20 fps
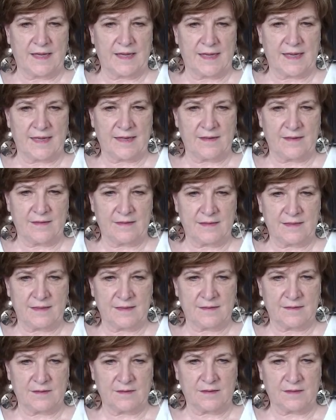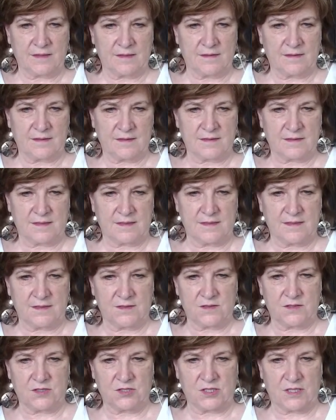And okay, this, I need
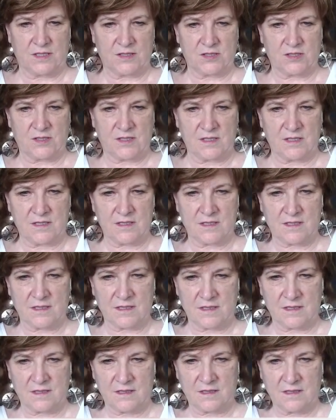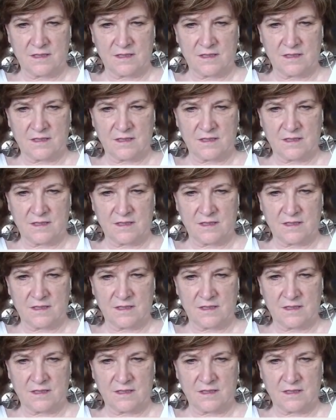to change this,